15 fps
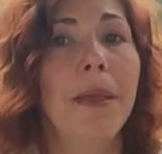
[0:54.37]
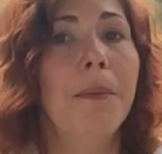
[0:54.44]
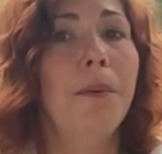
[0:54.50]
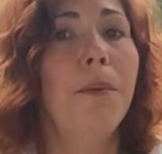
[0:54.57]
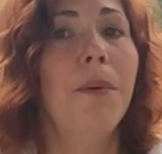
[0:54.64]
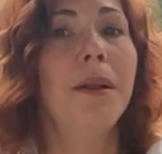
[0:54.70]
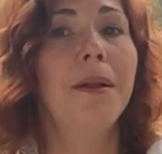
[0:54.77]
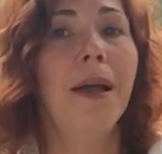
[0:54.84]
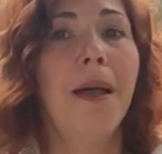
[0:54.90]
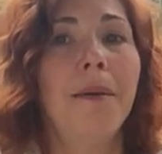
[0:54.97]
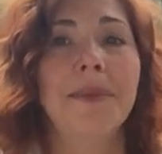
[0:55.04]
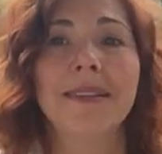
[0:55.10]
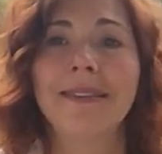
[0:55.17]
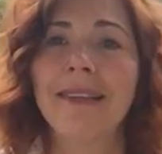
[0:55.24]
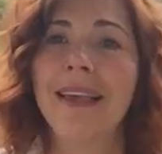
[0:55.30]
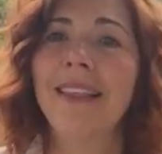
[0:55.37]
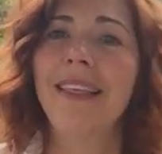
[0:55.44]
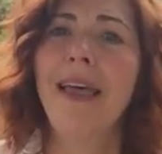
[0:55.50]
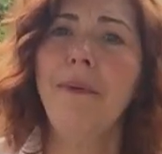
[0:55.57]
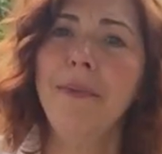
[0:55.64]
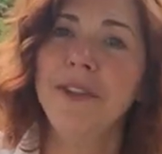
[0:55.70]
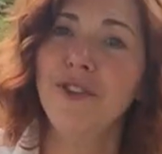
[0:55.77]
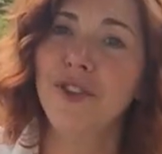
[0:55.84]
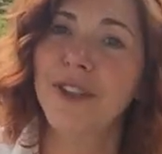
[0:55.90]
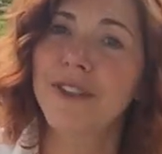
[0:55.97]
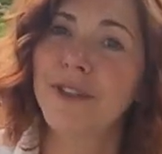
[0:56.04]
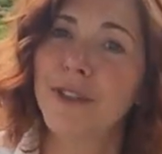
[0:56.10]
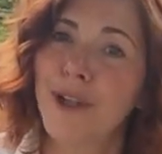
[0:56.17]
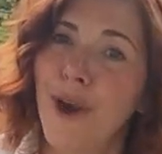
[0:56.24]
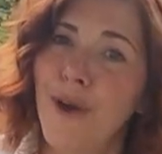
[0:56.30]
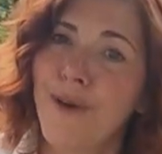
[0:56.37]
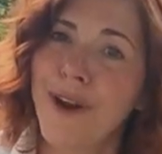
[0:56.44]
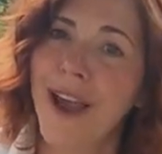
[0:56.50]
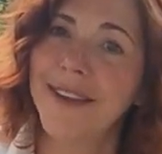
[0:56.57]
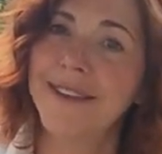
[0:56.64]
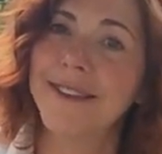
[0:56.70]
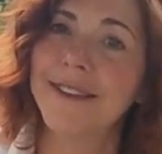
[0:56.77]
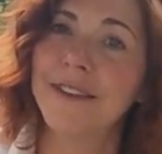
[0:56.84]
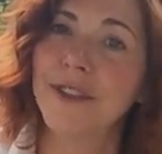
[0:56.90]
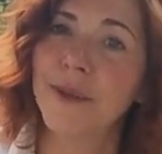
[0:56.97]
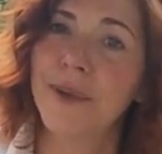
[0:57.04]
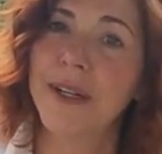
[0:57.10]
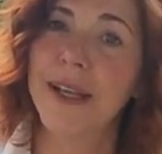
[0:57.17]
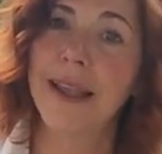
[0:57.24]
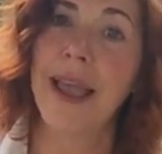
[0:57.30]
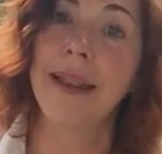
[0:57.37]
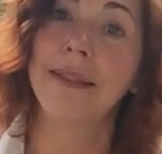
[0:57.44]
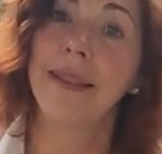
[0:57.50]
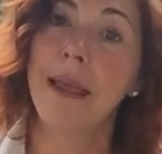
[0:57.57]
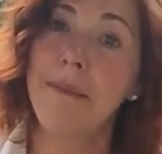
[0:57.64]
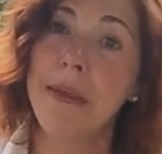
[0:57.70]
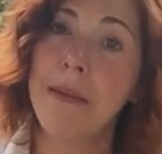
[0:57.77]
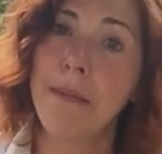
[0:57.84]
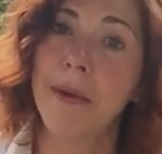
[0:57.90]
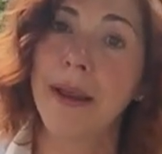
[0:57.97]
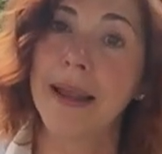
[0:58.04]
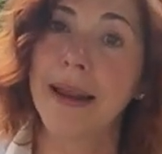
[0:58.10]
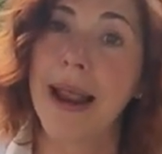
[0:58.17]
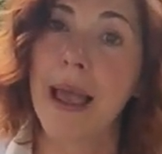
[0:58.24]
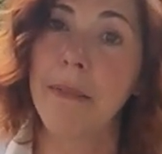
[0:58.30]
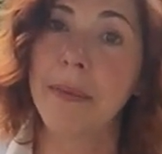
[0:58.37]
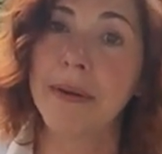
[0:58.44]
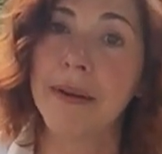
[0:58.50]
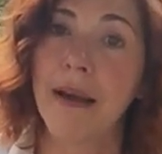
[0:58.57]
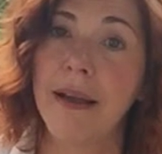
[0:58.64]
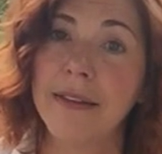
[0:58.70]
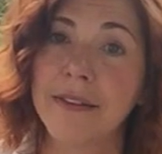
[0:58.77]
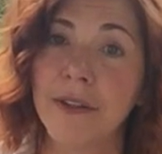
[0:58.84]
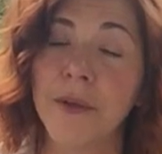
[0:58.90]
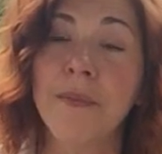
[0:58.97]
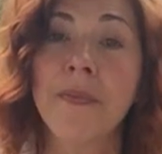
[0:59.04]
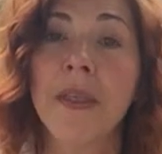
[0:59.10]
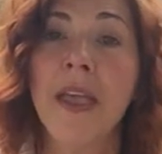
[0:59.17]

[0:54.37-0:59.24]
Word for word: People would come and say, that was just so nice, let's do it again. Let me bring an appetizer.